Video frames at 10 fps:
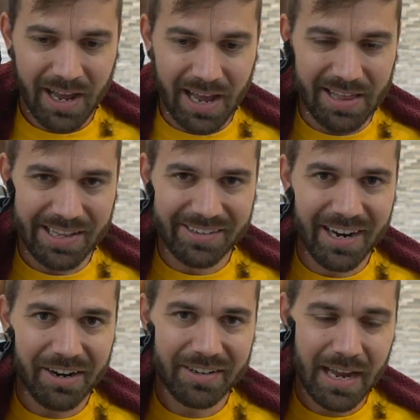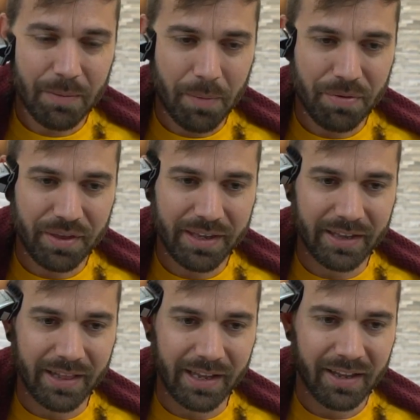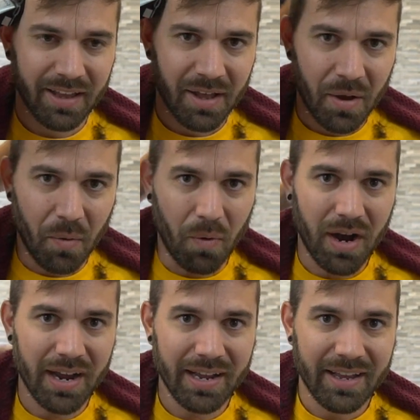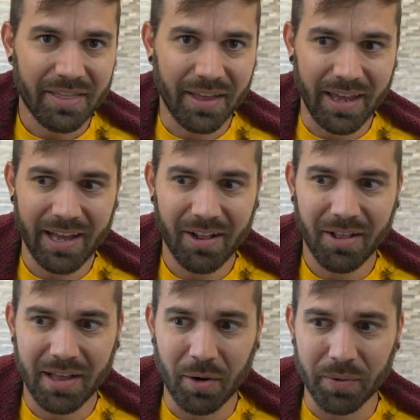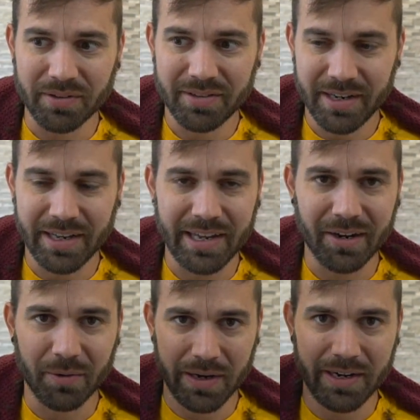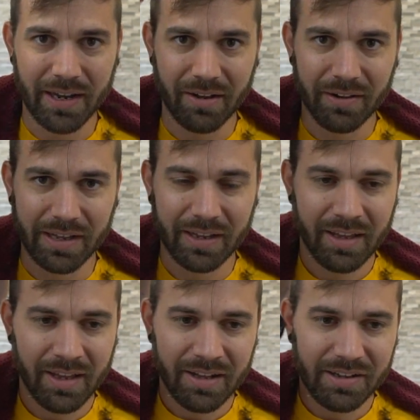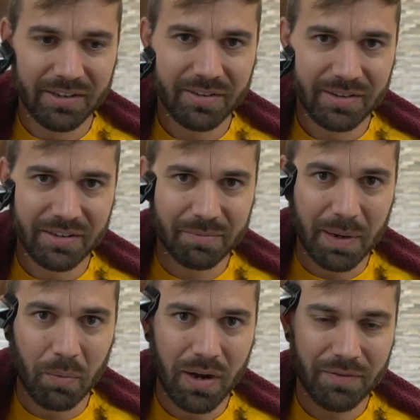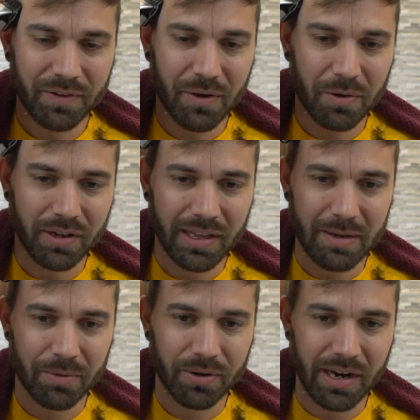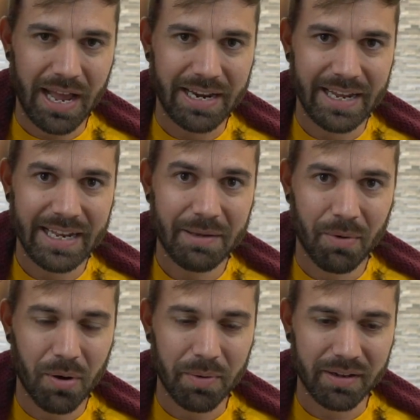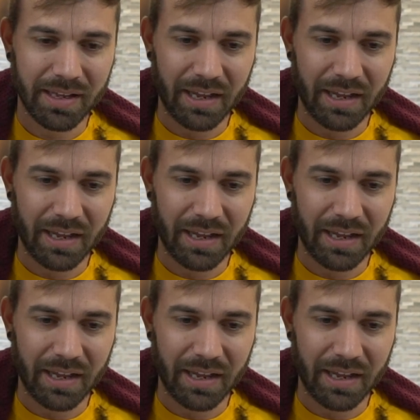And the entire time I'm thinking like, why the hell are we sitting here right now? Like, this, this, my wife going to labor at any moment.